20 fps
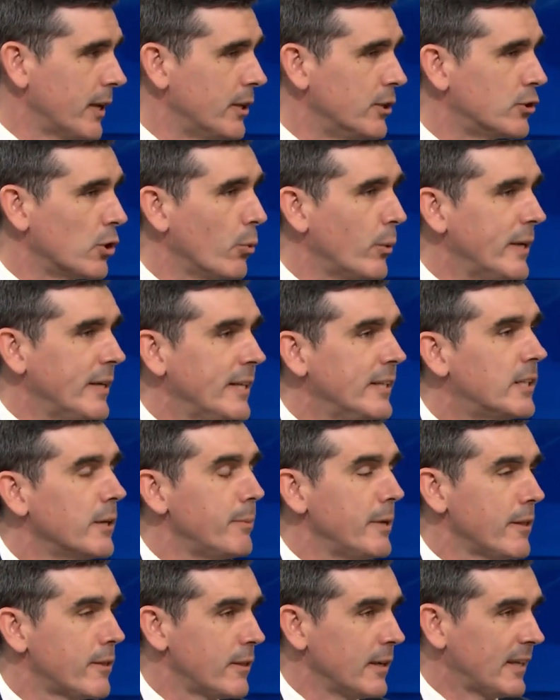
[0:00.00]
And so we need to
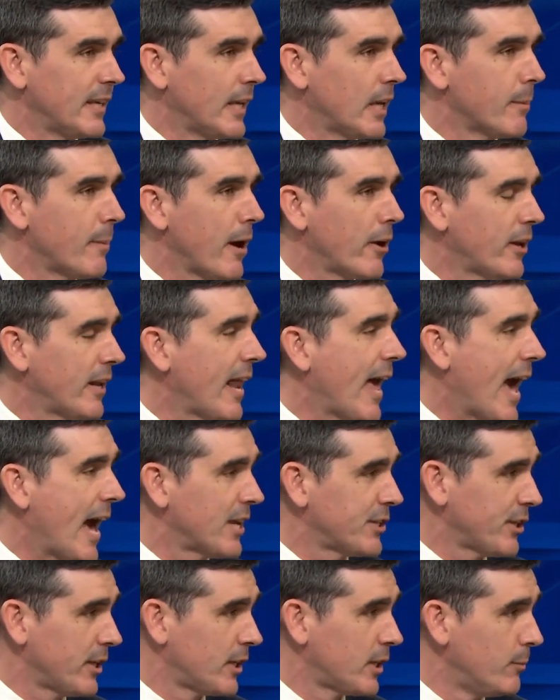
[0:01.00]
be thinking about it
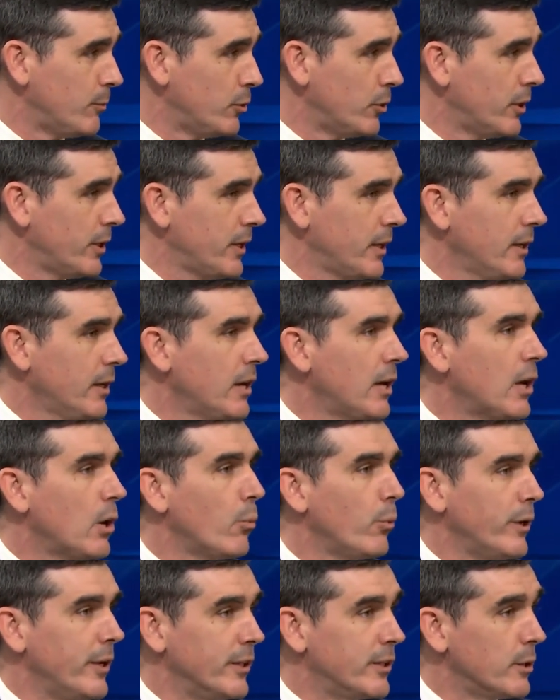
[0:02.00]
as a community. Mm-hmm.
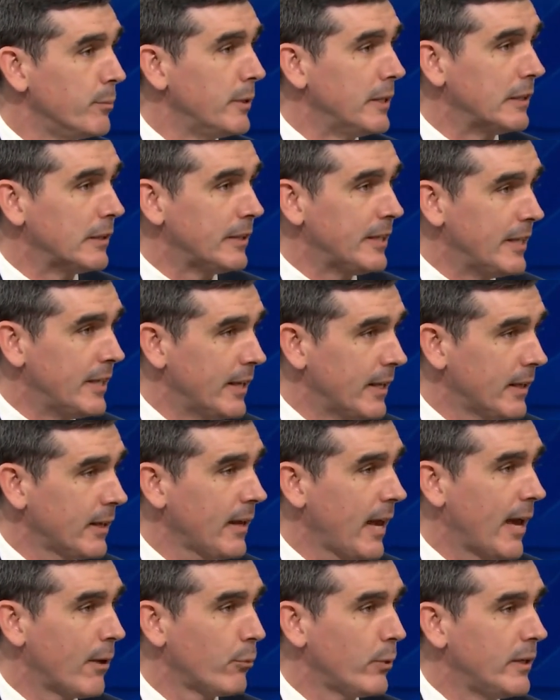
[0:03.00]
We need to be
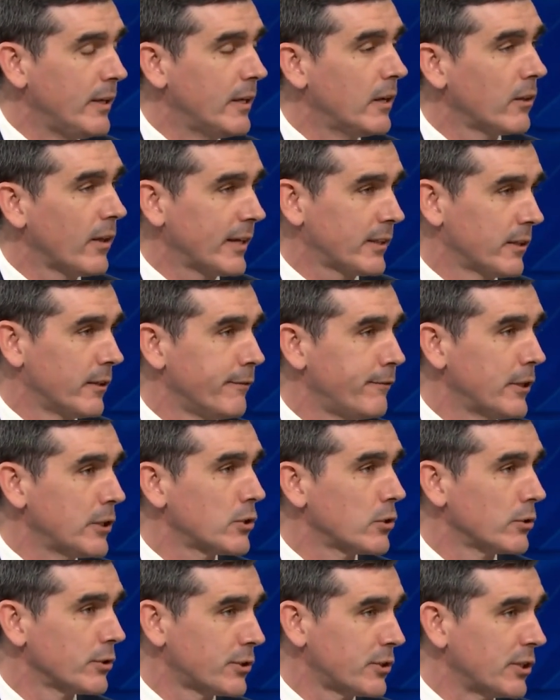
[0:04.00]
leading, and we need elected
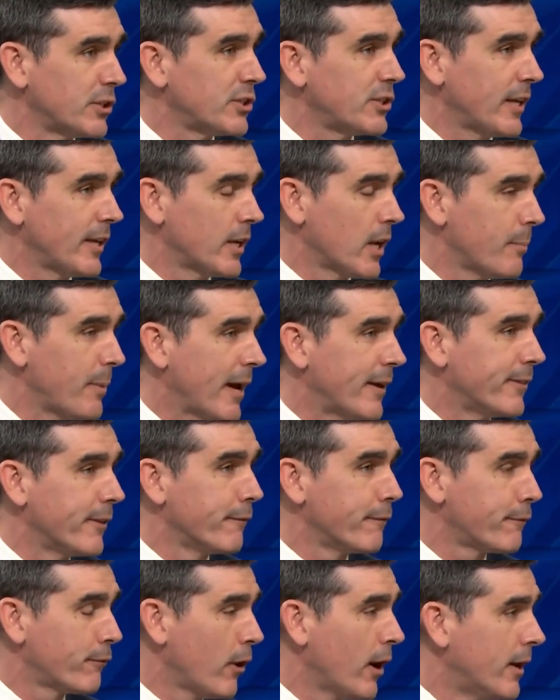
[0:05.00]
officials to stand up at the
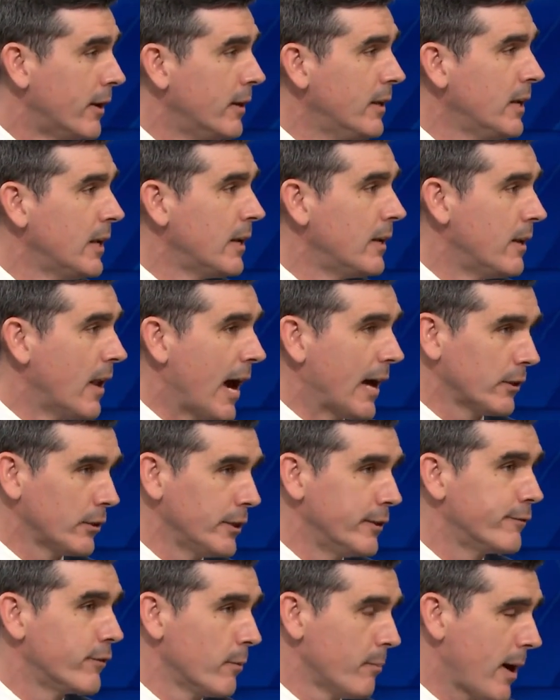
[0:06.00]
front, not
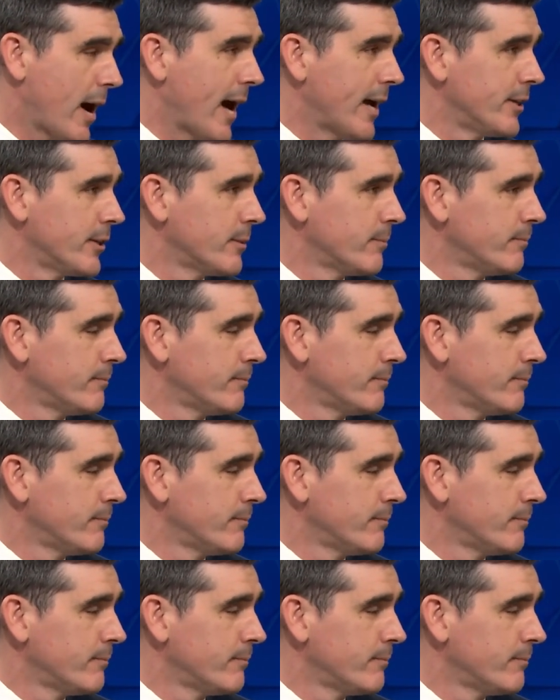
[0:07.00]
lead from behind.